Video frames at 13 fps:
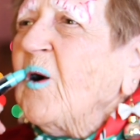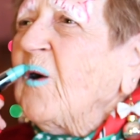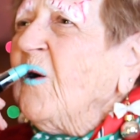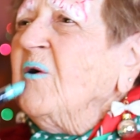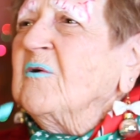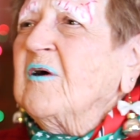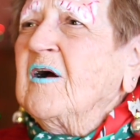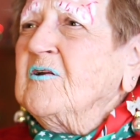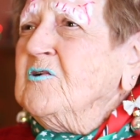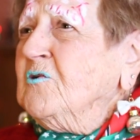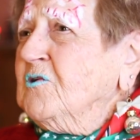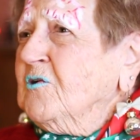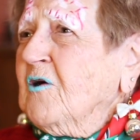I'll go to
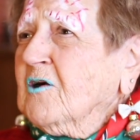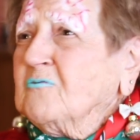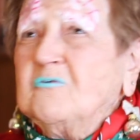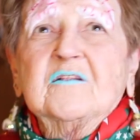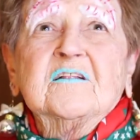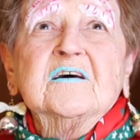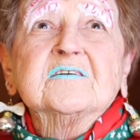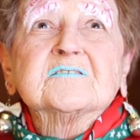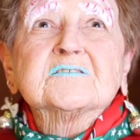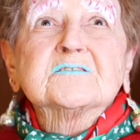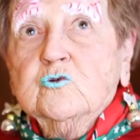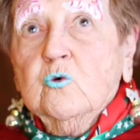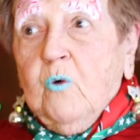New York with
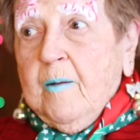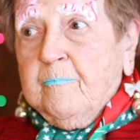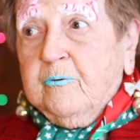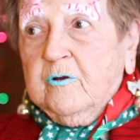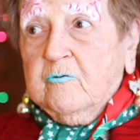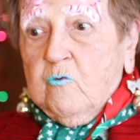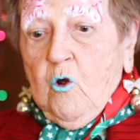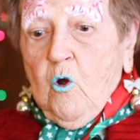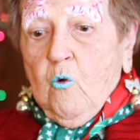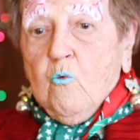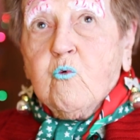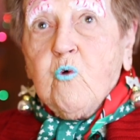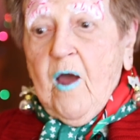this. Do I put
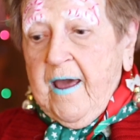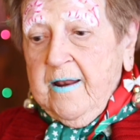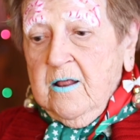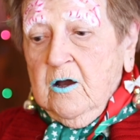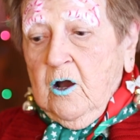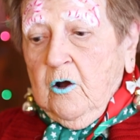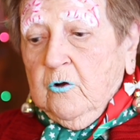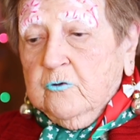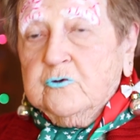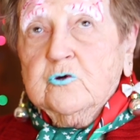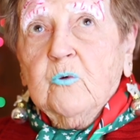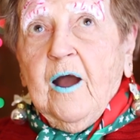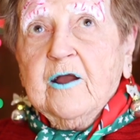red?
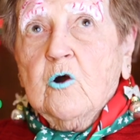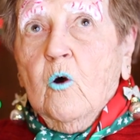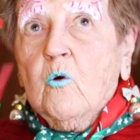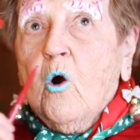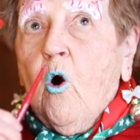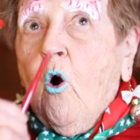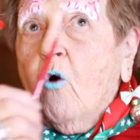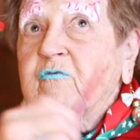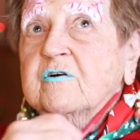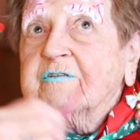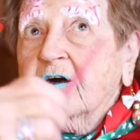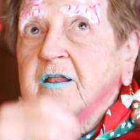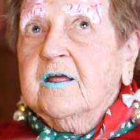Do I go over
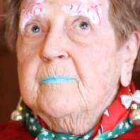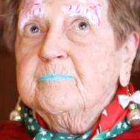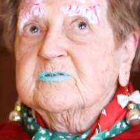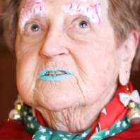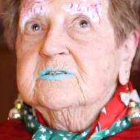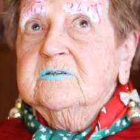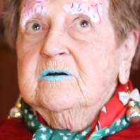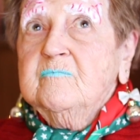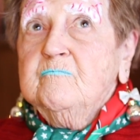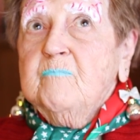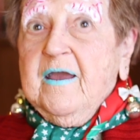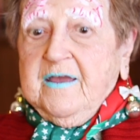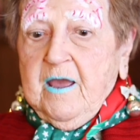the lips?
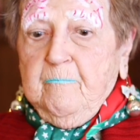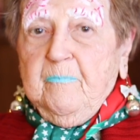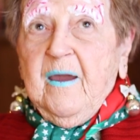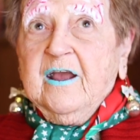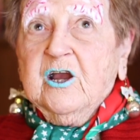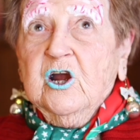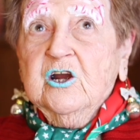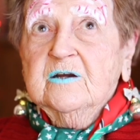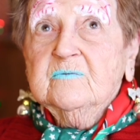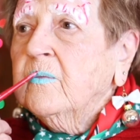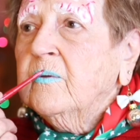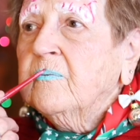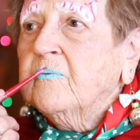Make it bigger?
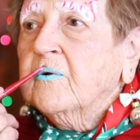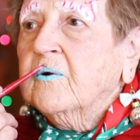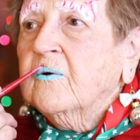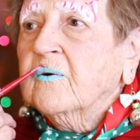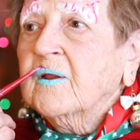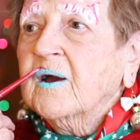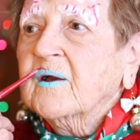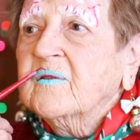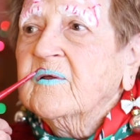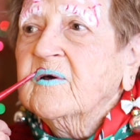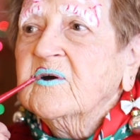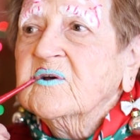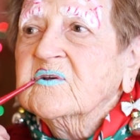If you go like
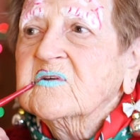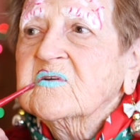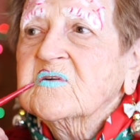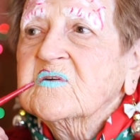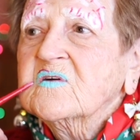this,